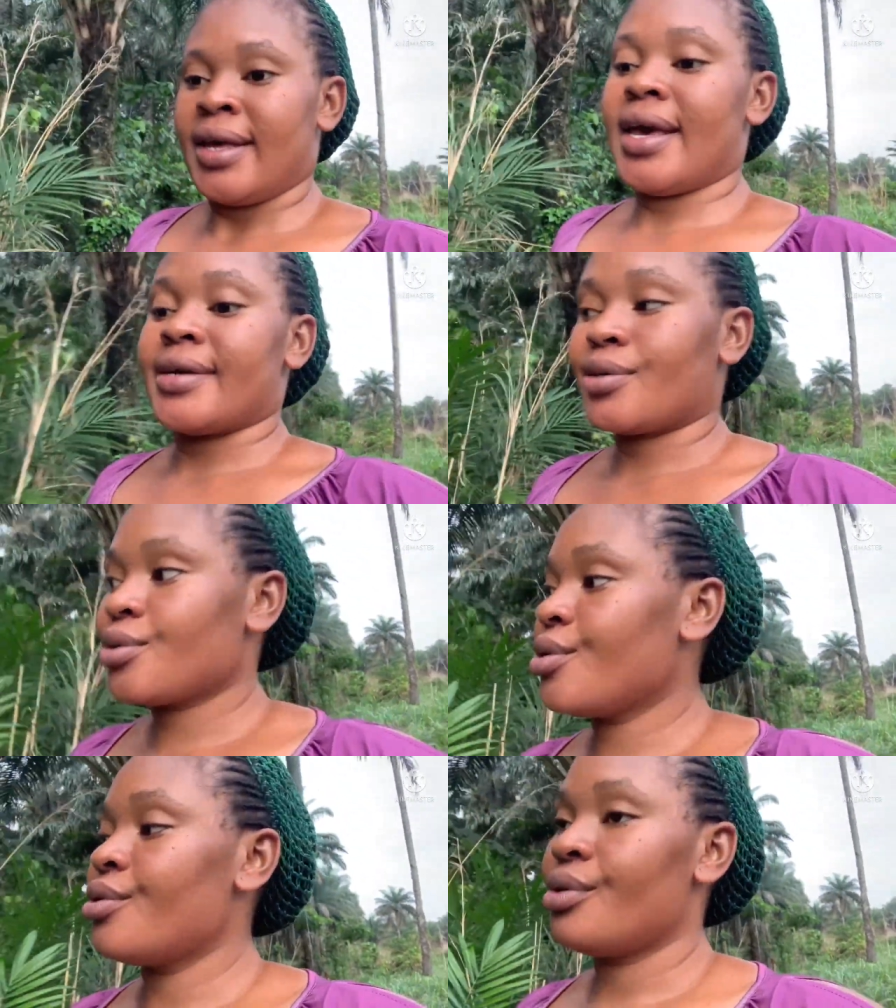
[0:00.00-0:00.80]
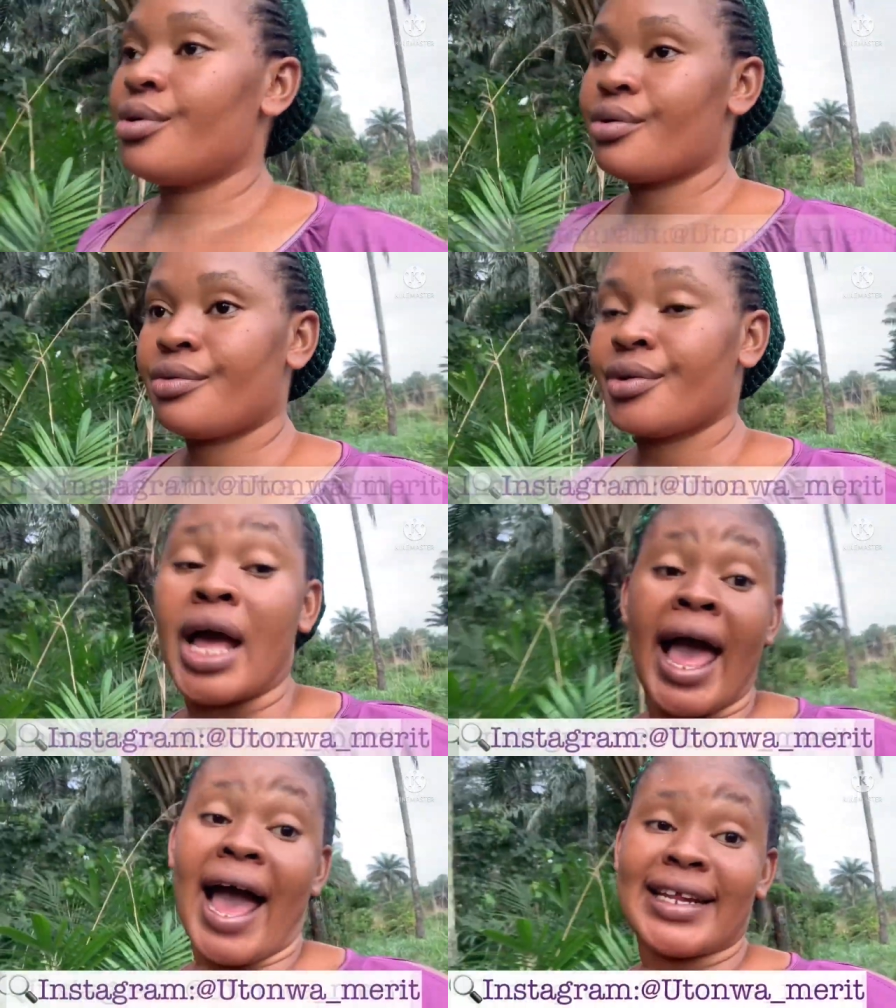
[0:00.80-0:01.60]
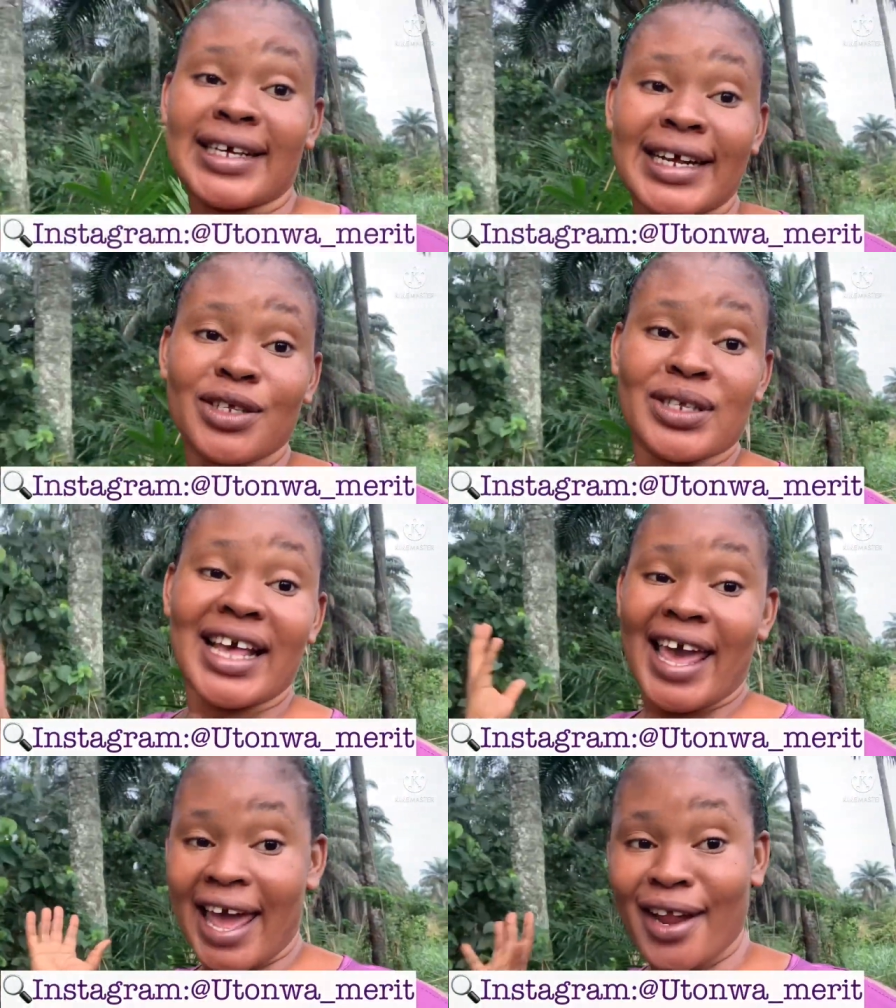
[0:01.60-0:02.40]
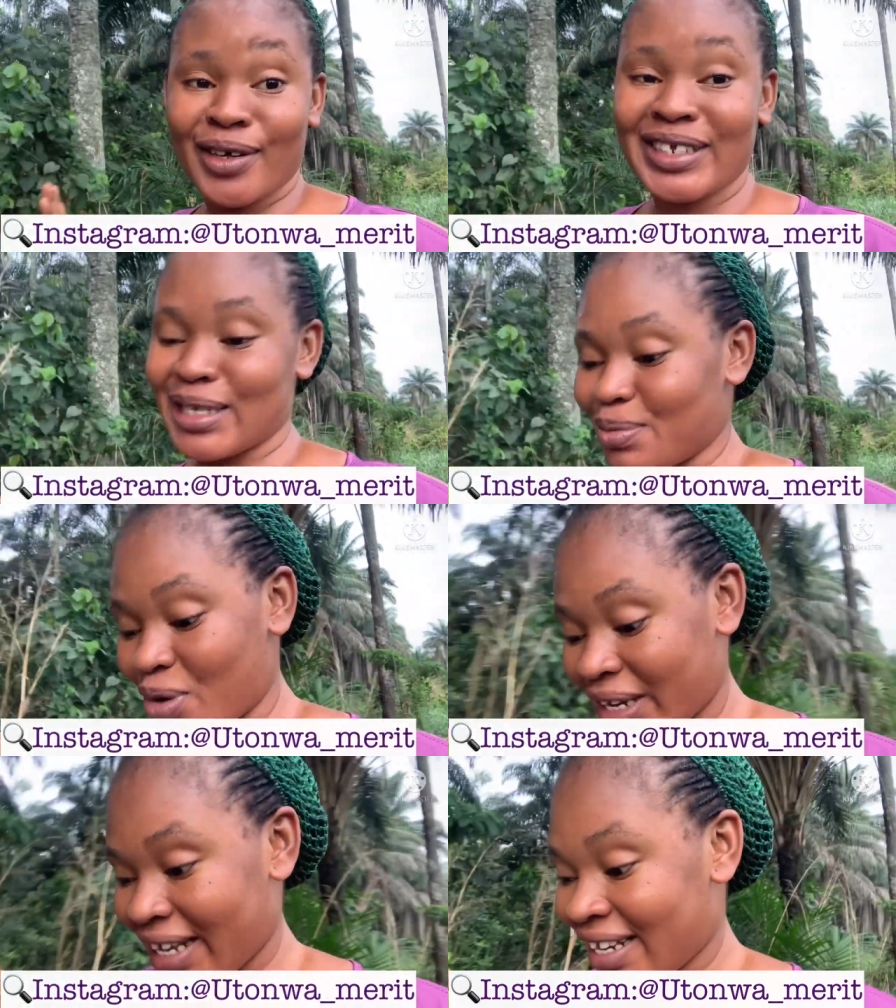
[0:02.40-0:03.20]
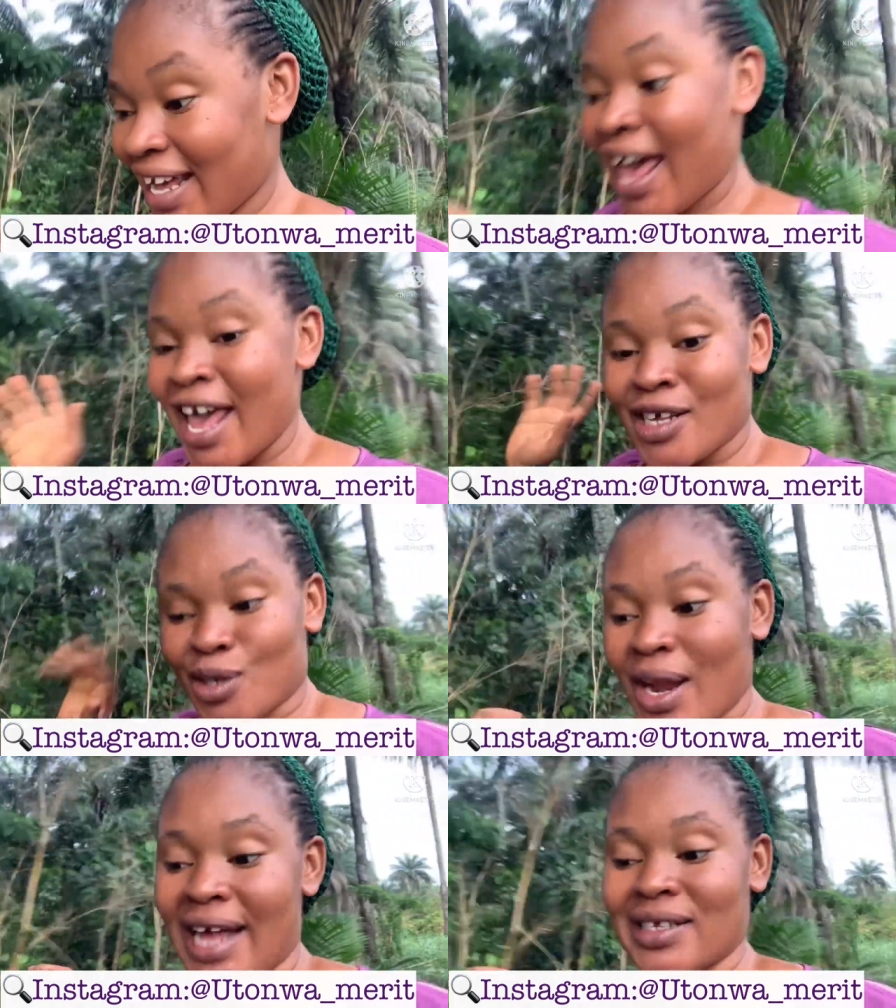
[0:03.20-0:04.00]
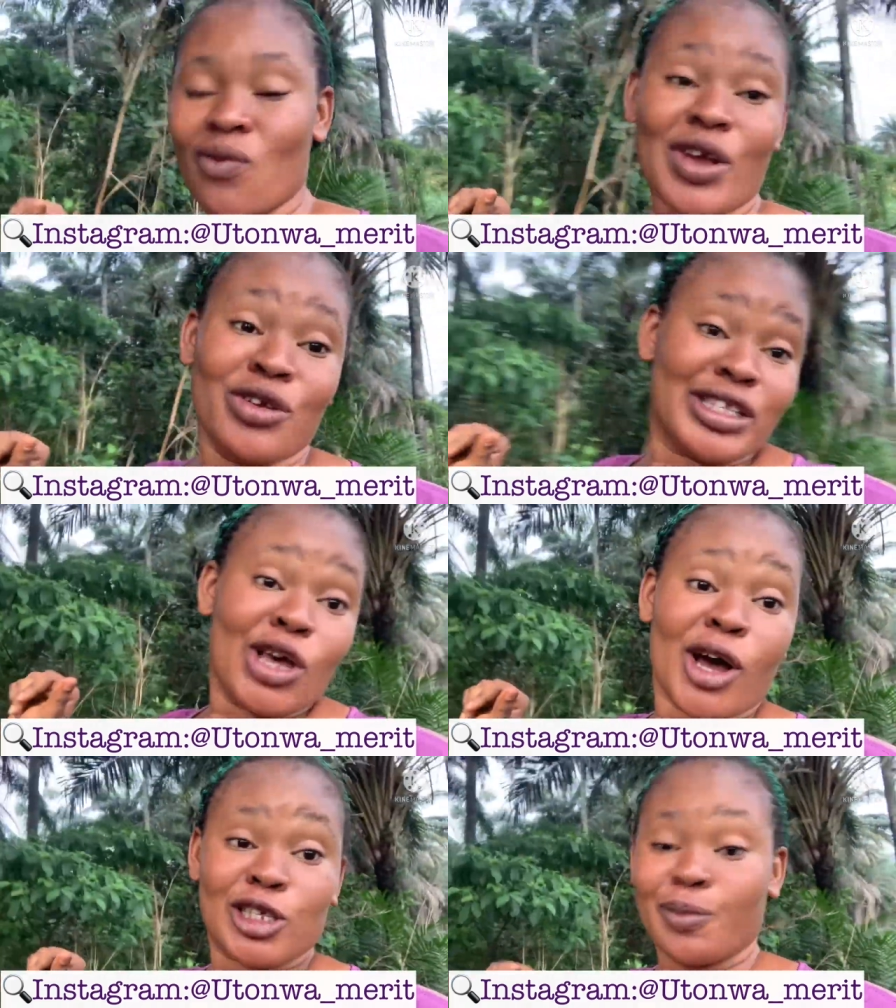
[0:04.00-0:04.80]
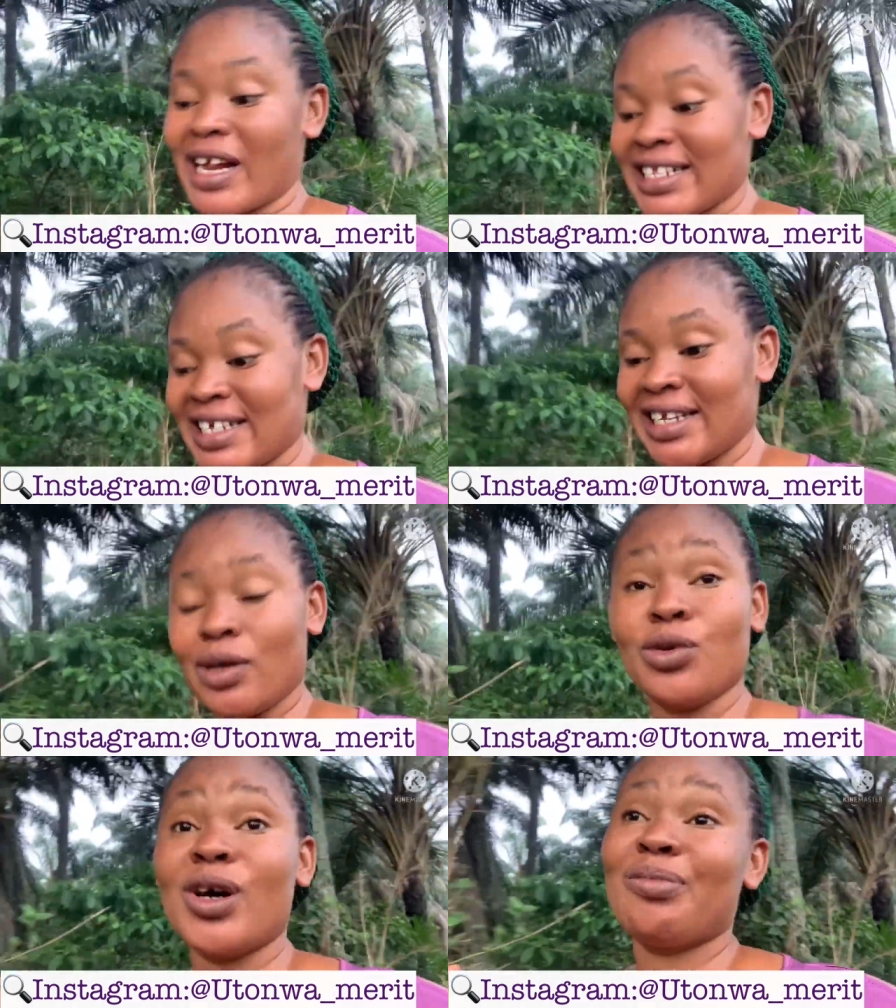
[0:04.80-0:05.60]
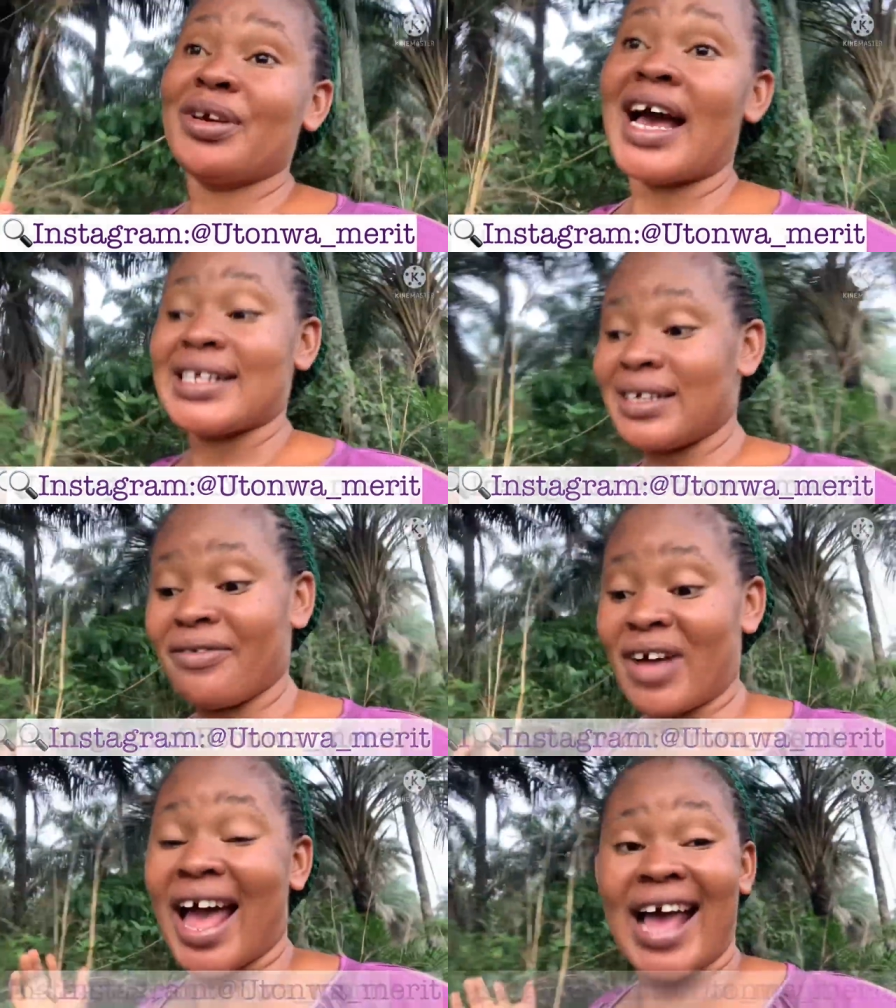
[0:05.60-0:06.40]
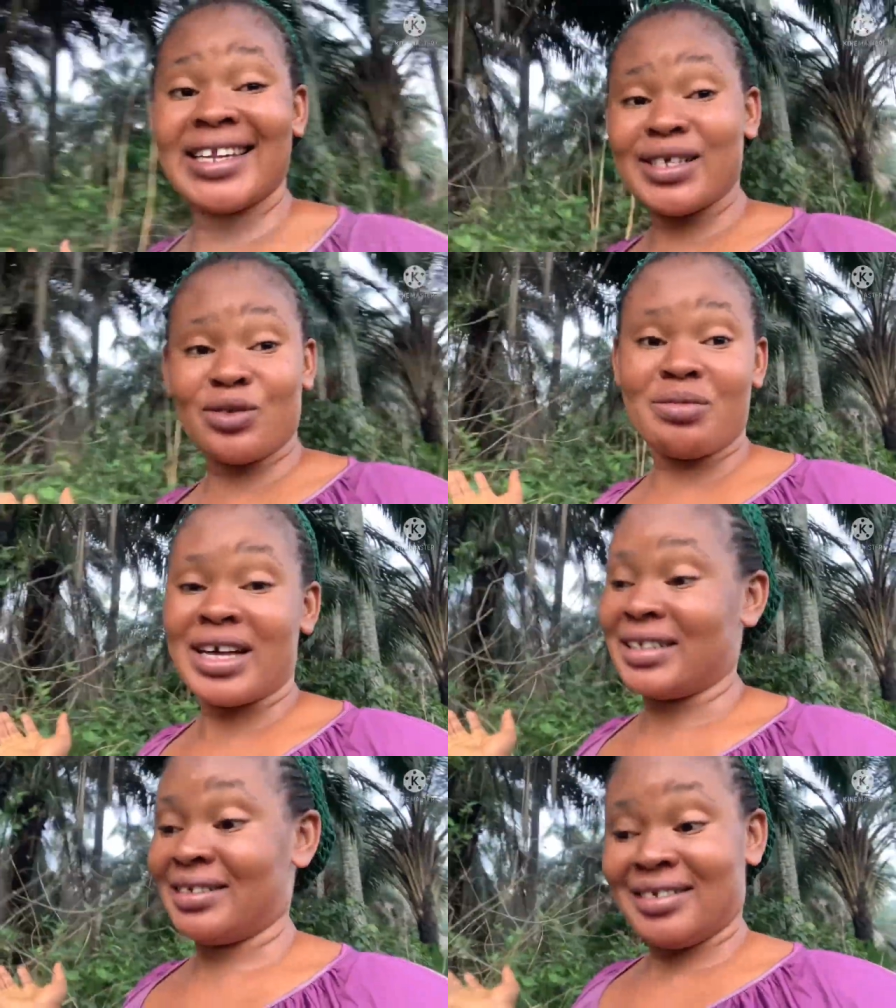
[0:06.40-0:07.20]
Yeah, so I decided to say hello this morning, so that when you see us planting, it will not be as if, this woman,